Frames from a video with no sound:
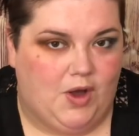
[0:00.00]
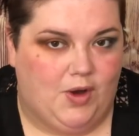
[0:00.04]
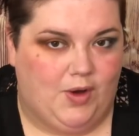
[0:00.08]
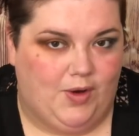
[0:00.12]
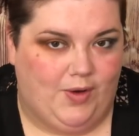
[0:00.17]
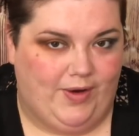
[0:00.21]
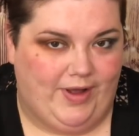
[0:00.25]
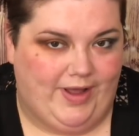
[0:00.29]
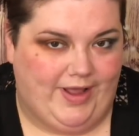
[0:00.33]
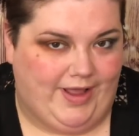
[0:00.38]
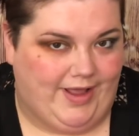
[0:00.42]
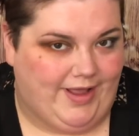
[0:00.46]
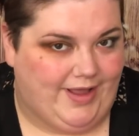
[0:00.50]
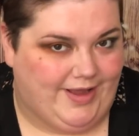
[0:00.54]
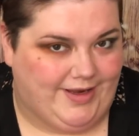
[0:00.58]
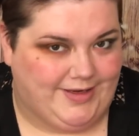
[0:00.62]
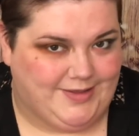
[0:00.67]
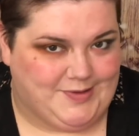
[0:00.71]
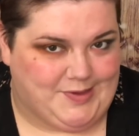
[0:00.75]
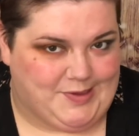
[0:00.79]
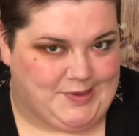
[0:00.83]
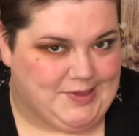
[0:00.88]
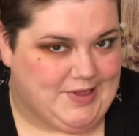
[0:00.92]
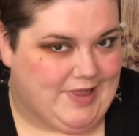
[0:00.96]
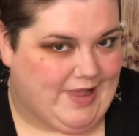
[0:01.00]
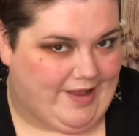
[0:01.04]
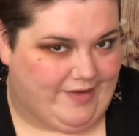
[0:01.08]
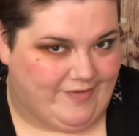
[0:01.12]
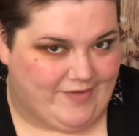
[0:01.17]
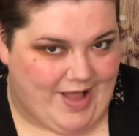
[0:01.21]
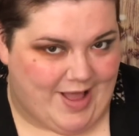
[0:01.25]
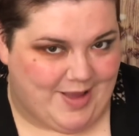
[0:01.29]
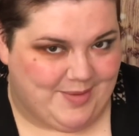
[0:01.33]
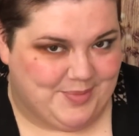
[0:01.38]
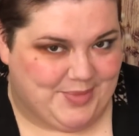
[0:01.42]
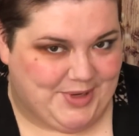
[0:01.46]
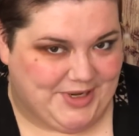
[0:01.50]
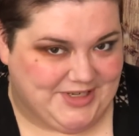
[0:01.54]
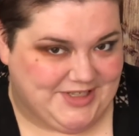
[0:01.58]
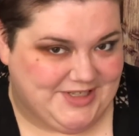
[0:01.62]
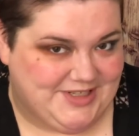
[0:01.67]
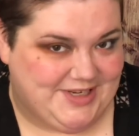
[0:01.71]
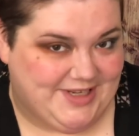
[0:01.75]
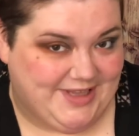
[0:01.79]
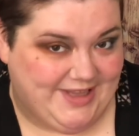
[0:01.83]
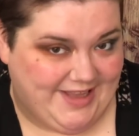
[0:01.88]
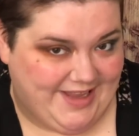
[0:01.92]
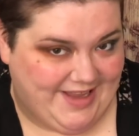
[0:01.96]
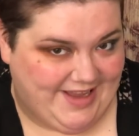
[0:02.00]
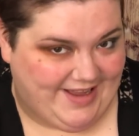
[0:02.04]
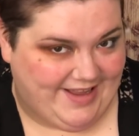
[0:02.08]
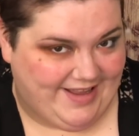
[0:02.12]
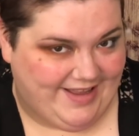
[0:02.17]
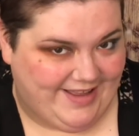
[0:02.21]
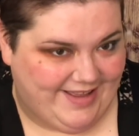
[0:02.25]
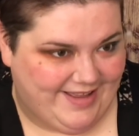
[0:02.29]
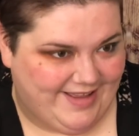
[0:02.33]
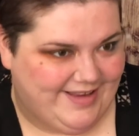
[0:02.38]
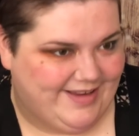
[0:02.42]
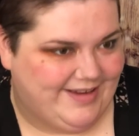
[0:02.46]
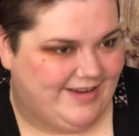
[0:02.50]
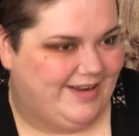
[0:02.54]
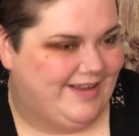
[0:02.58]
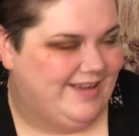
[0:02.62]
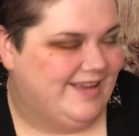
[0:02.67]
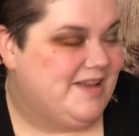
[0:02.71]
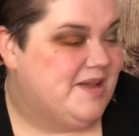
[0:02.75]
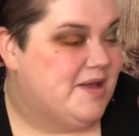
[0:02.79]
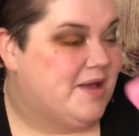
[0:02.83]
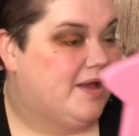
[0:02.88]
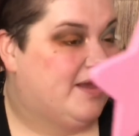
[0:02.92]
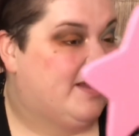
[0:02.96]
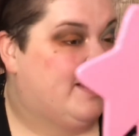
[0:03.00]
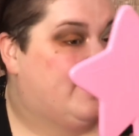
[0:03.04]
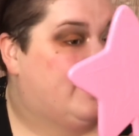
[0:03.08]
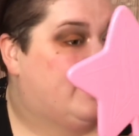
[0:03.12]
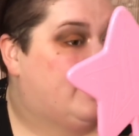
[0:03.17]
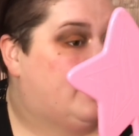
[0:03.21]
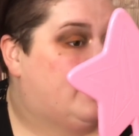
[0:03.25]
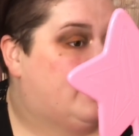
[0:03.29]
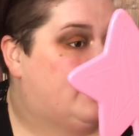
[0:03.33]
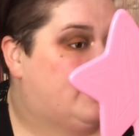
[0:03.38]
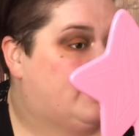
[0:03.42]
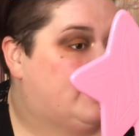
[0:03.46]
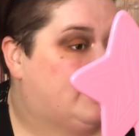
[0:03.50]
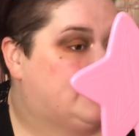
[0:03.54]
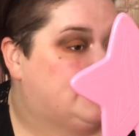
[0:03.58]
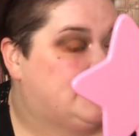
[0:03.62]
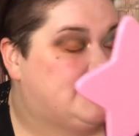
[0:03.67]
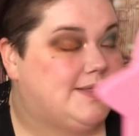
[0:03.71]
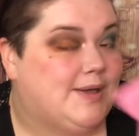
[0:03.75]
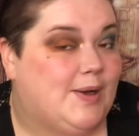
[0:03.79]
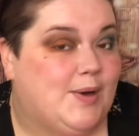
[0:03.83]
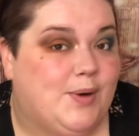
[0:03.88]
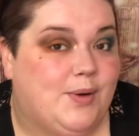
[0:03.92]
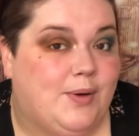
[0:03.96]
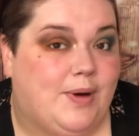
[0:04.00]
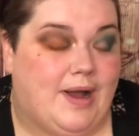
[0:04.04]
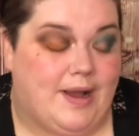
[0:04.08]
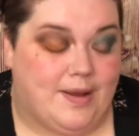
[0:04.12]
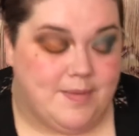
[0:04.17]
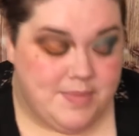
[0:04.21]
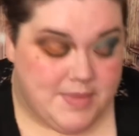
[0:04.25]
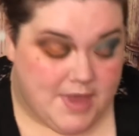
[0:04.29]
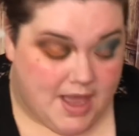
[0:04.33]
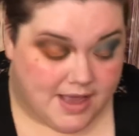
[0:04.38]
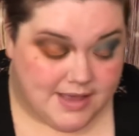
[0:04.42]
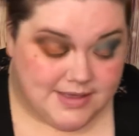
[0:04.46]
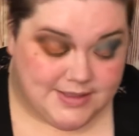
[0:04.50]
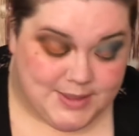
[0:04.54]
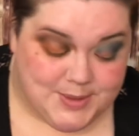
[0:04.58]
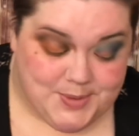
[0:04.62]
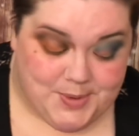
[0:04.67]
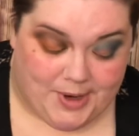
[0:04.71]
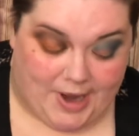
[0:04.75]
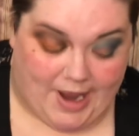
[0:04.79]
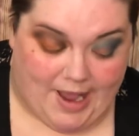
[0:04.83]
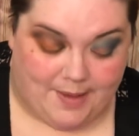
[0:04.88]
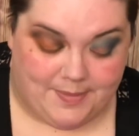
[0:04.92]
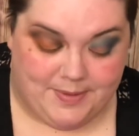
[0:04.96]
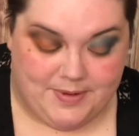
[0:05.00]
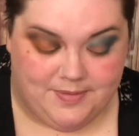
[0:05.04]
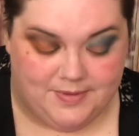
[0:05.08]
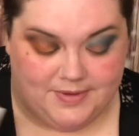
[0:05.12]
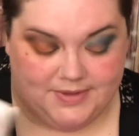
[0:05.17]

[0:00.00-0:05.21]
Oh hey, do I look like I've gotten punched in the eye yet? So I'm not super happy